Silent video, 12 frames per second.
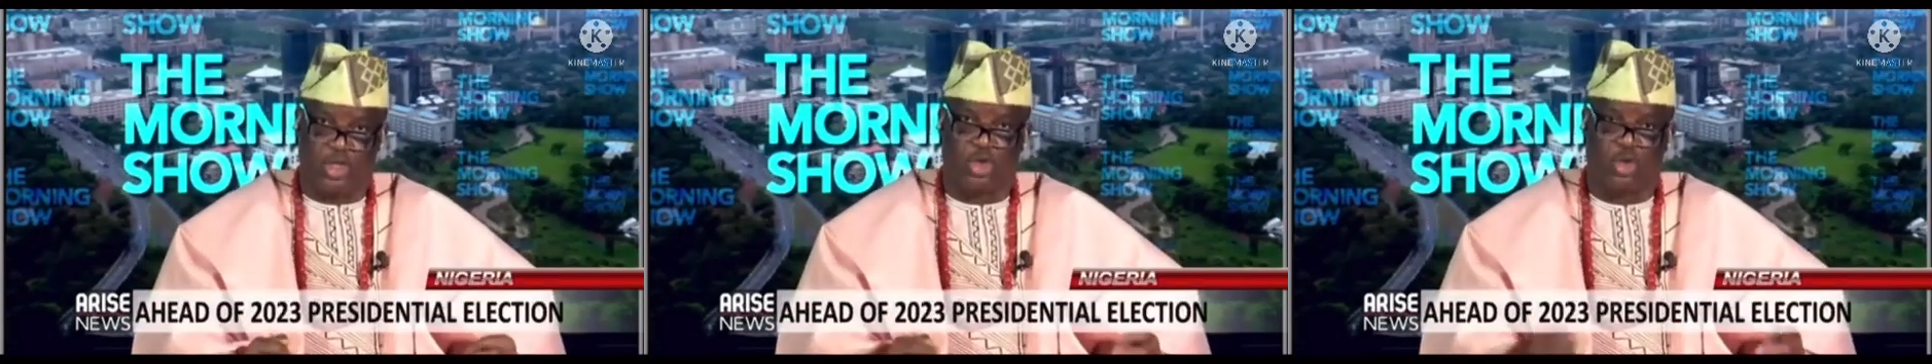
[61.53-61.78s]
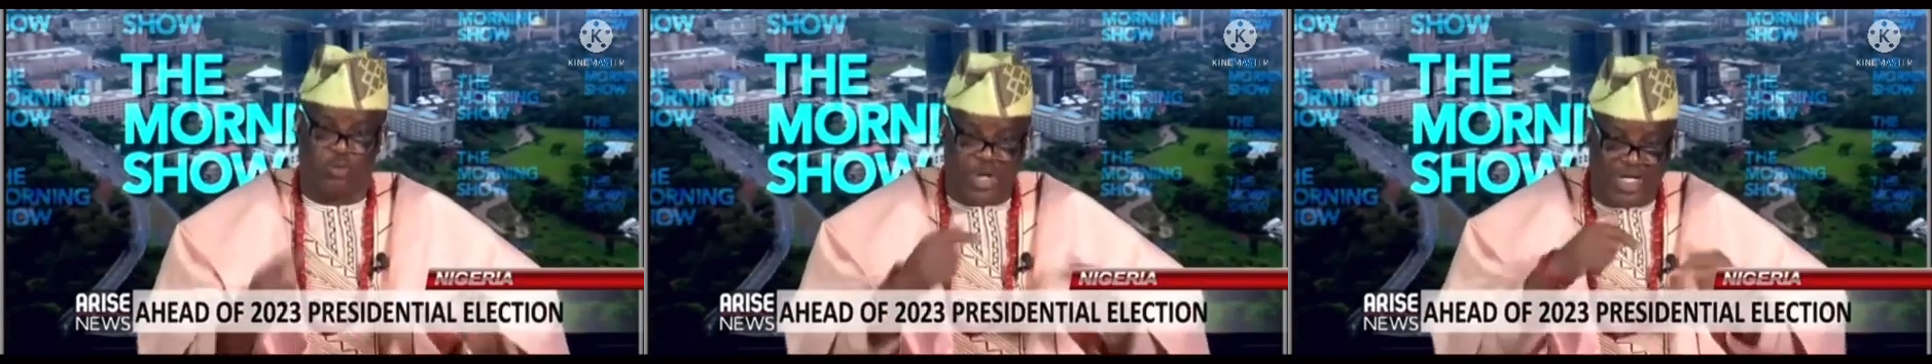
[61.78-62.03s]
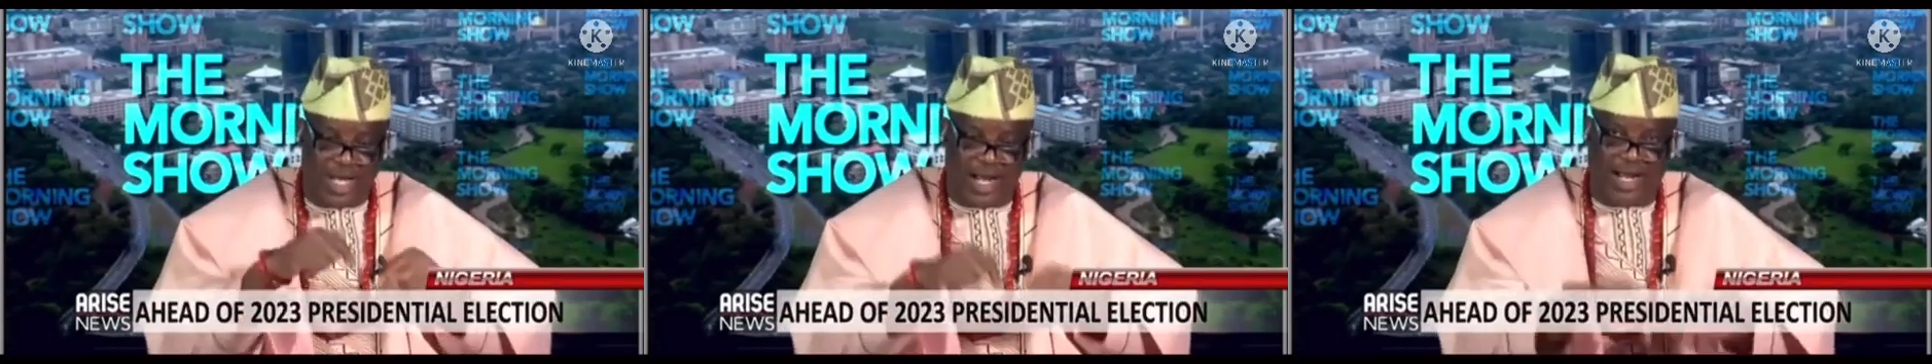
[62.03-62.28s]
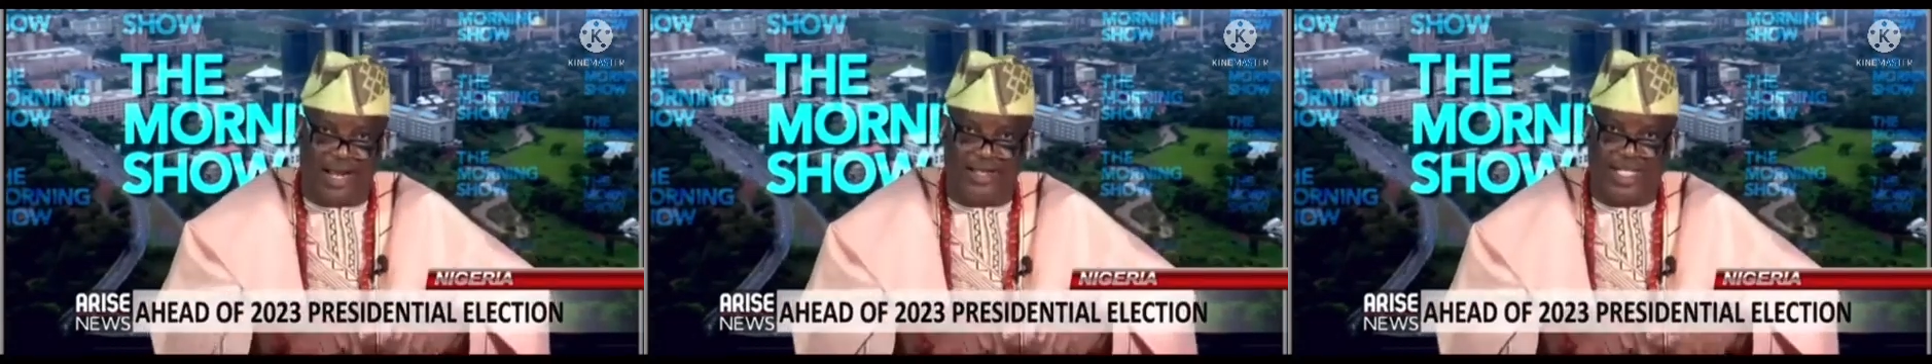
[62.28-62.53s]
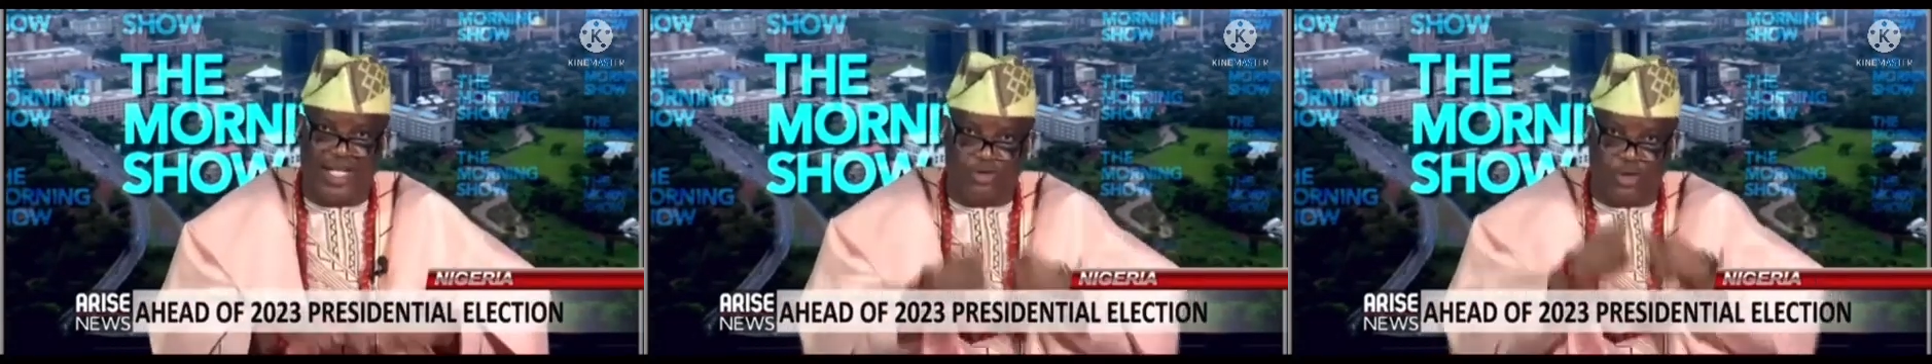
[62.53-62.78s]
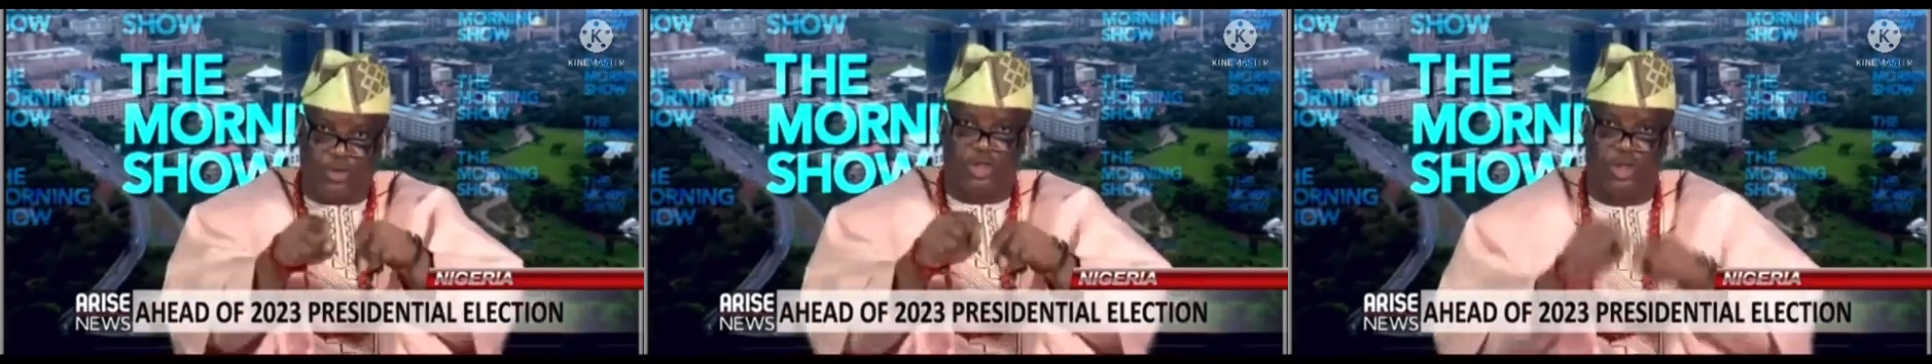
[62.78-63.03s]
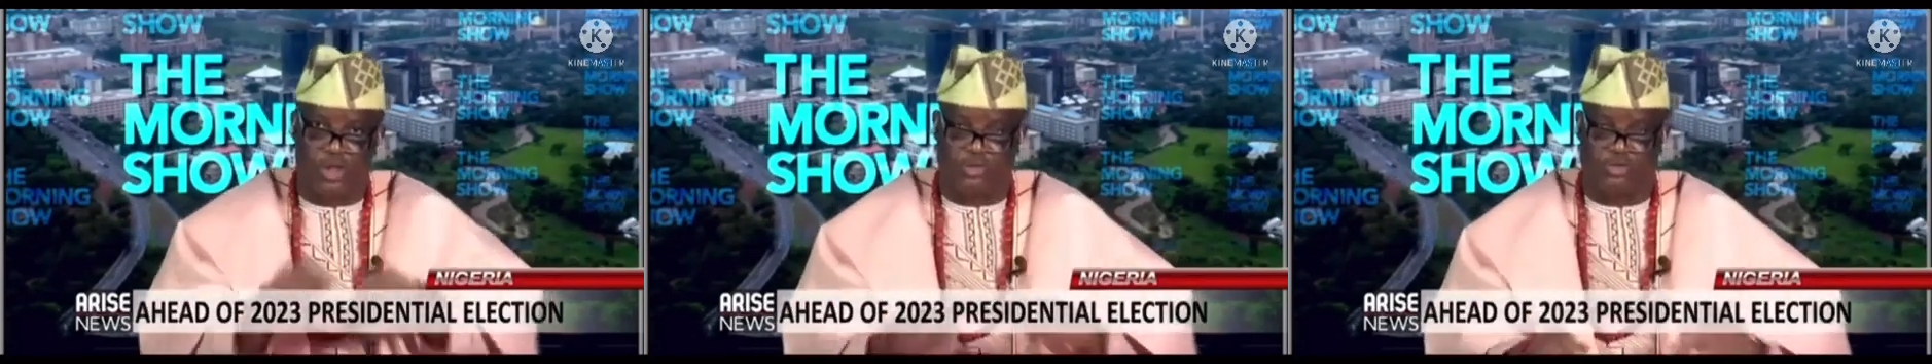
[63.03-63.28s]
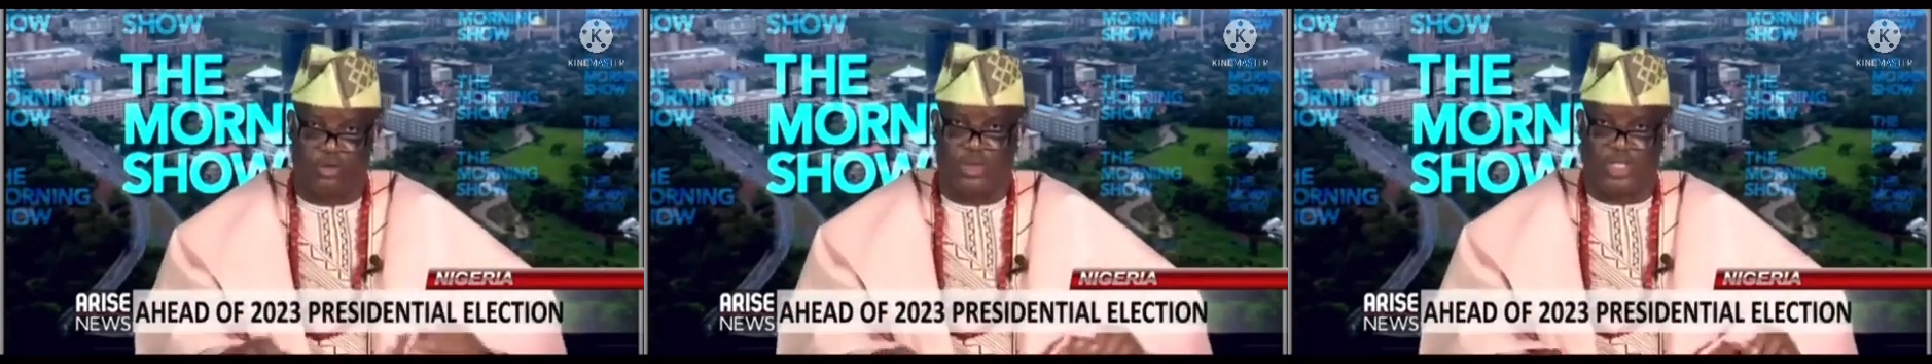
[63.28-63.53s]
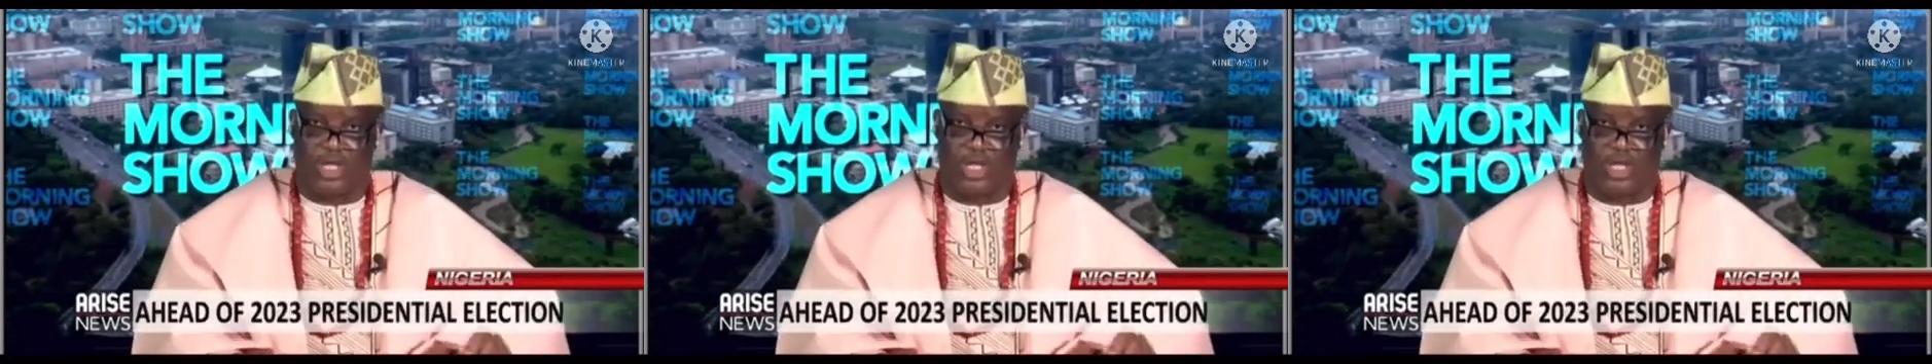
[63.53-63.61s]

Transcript: should bring their candidate from the